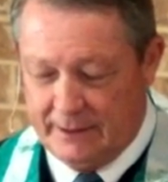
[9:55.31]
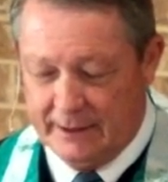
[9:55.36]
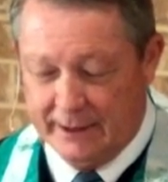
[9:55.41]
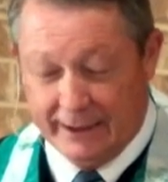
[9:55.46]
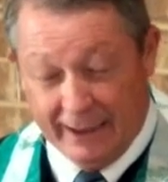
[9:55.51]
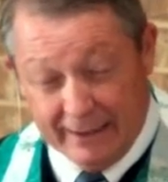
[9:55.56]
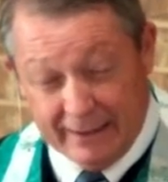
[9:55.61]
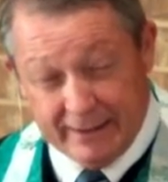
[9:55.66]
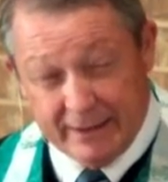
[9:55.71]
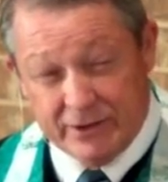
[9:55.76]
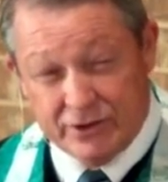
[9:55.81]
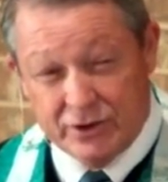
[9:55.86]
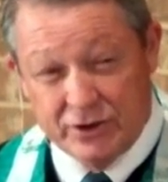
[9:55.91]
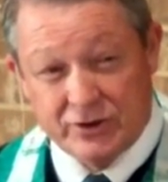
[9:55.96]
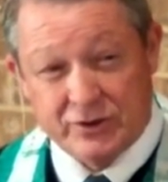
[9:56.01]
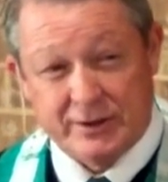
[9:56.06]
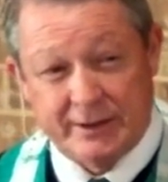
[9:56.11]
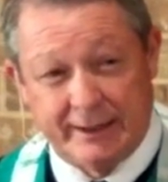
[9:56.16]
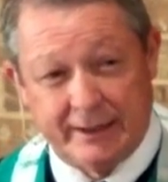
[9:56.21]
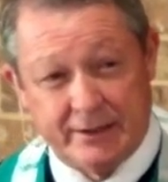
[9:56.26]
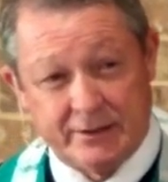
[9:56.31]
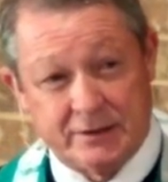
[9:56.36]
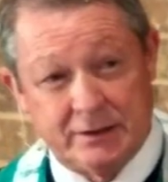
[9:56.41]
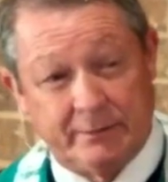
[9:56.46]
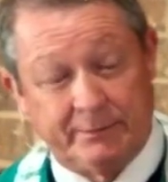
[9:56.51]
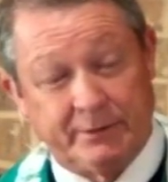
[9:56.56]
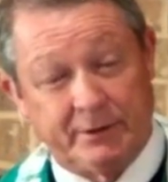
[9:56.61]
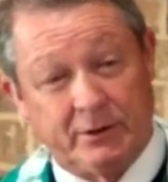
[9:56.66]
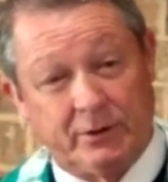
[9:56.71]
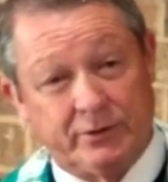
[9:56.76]
And I think she stands
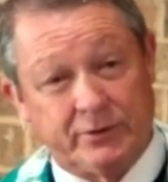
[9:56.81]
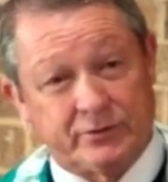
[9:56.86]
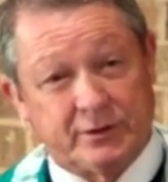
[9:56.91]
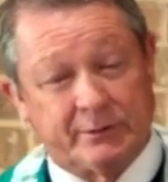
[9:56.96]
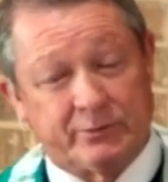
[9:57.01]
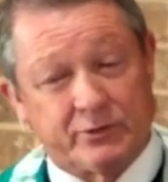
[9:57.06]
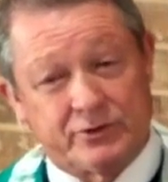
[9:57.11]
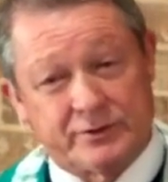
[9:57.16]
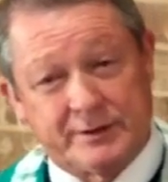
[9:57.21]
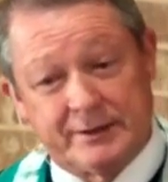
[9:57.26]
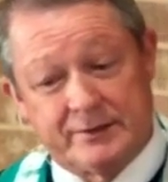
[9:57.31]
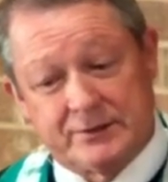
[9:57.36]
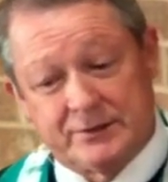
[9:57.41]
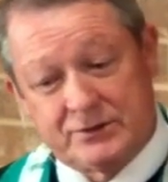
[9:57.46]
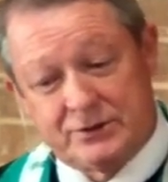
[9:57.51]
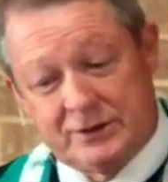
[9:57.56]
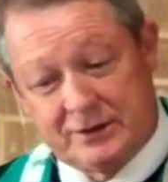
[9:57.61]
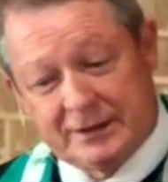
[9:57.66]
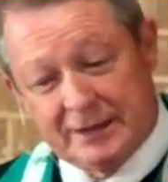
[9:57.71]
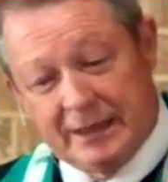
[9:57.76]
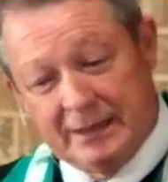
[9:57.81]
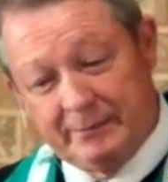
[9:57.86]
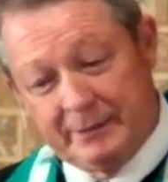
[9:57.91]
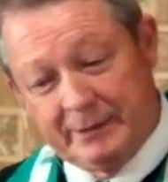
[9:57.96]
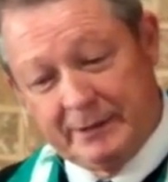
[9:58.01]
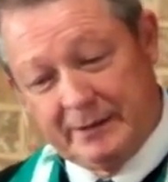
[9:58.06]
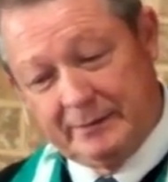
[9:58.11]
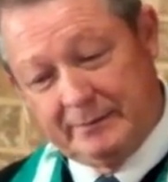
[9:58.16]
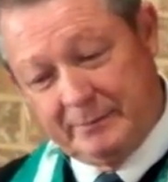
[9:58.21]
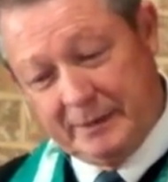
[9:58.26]
up. You know, the scripture says that she came
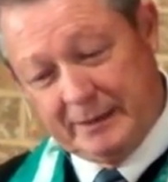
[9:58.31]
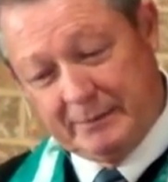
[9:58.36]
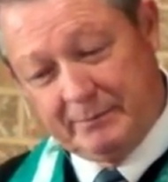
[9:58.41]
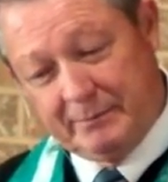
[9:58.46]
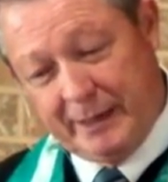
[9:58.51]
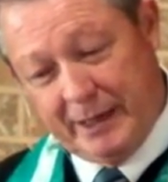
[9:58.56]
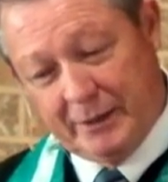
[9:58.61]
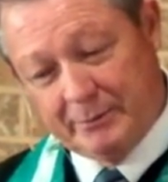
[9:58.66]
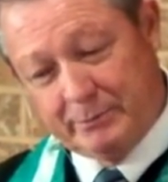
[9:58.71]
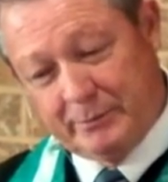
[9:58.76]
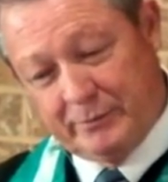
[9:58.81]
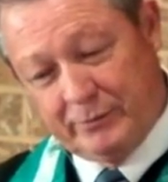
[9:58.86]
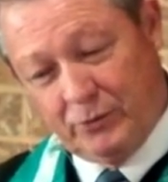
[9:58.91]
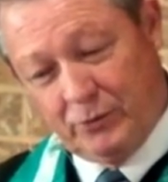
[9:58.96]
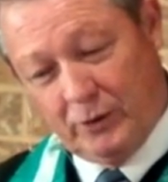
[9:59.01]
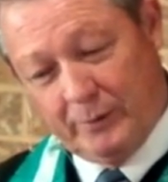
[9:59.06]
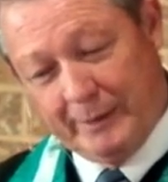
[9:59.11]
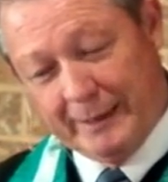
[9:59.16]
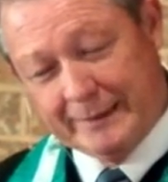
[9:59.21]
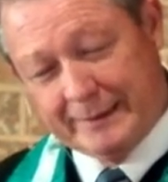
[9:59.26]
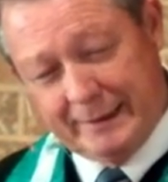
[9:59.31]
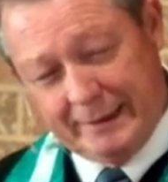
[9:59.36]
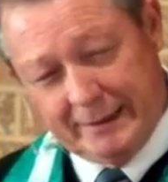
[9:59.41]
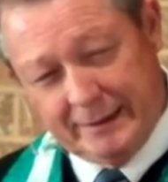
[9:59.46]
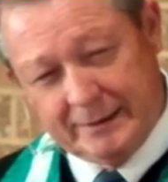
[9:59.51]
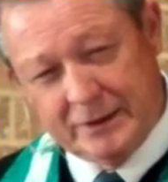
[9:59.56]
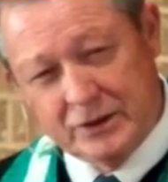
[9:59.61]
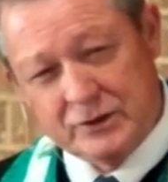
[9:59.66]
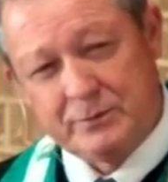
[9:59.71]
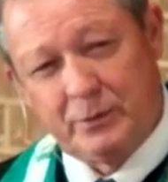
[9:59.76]
and bowed before him. I think
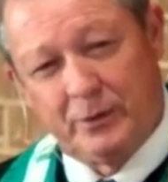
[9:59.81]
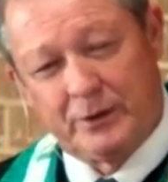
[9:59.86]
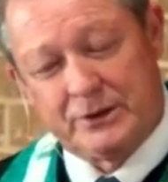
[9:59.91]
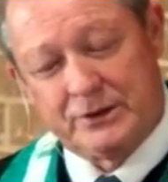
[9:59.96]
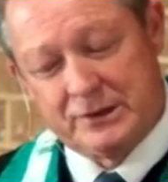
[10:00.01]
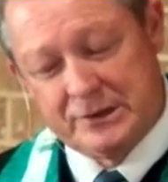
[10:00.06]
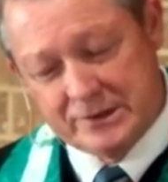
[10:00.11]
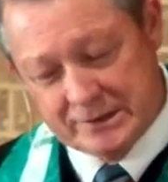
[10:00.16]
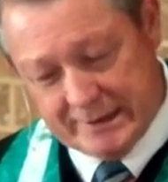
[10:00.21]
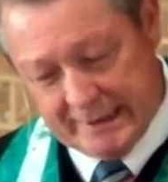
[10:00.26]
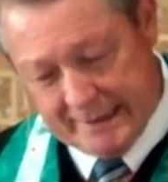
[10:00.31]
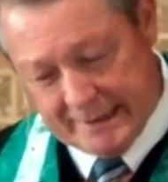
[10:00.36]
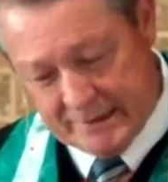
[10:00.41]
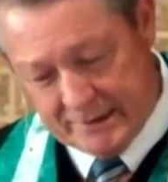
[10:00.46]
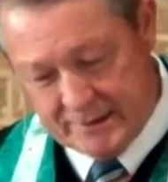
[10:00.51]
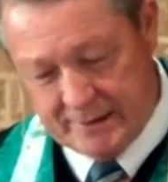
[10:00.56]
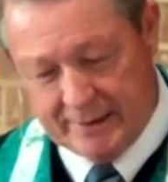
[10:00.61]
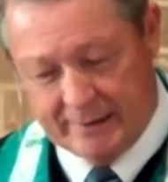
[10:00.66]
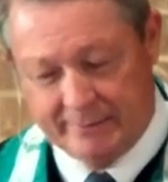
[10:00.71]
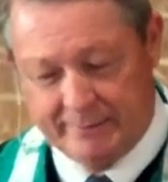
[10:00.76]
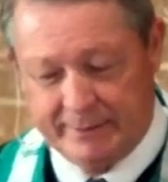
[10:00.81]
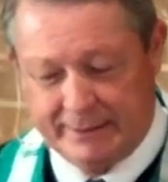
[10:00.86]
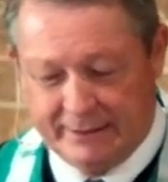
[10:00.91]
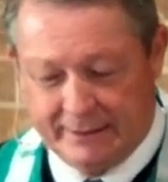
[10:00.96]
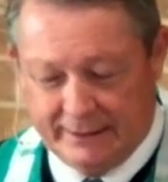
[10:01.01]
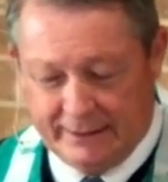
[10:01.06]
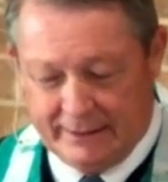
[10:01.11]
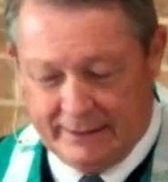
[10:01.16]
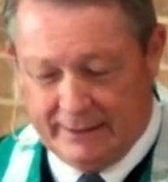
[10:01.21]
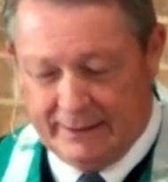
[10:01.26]
at this point she stands up
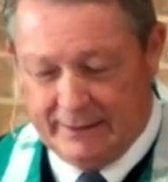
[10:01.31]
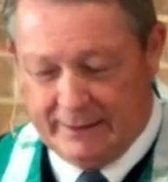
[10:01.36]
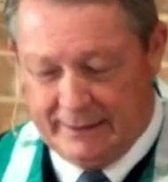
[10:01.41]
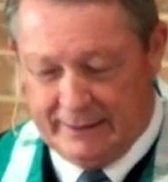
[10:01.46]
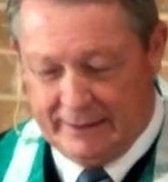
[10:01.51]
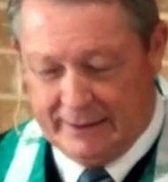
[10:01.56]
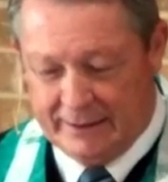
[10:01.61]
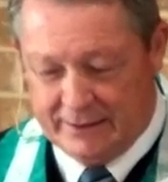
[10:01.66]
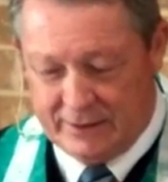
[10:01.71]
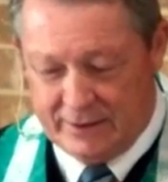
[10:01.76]
And